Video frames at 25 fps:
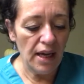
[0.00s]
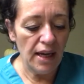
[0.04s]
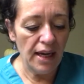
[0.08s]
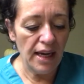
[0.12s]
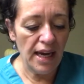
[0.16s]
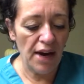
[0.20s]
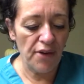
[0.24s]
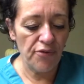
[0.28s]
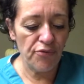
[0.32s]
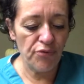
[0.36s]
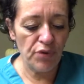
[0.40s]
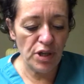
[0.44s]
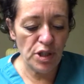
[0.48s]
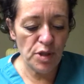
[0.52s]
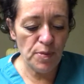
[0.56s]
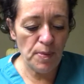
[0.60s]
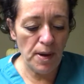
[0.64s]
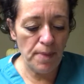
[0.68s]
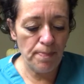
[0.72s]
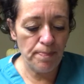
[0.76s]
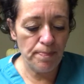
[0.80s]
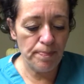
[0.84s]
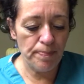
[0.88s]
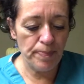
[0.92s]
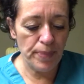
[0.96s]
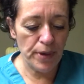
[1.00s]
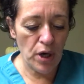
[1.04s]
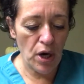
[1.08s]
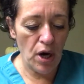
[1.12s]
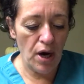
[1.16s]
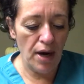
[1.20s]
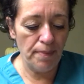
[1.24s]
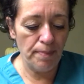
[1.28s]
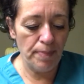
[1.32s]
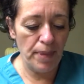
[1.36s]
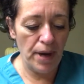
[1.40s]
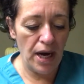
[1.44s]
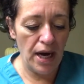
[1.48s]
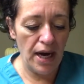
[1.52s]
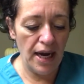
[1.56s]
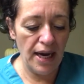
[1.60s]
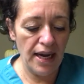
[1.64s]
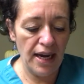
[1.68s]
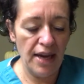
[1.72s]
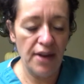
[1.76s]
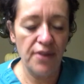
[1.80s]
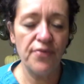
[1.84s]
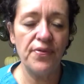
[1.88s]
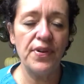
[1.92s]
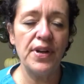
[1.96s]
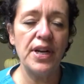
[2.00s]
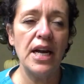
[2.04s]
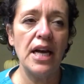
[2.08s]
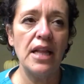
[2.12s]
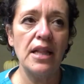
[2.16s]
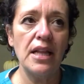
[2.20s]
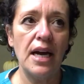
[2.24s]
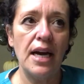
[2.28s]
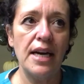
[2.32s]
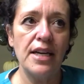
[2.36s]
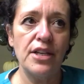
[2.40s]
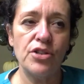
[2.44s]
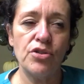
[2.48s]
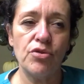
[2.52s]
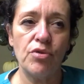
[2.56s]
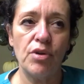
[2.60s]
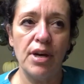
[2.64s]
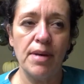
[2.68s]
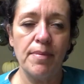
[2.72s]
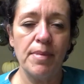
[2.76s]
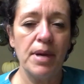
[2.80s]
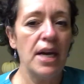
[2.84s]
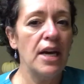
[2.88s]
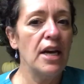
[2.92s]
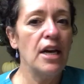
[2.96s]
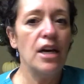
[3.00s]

yeah, fresh baked pecan pie and vanilla ice cream.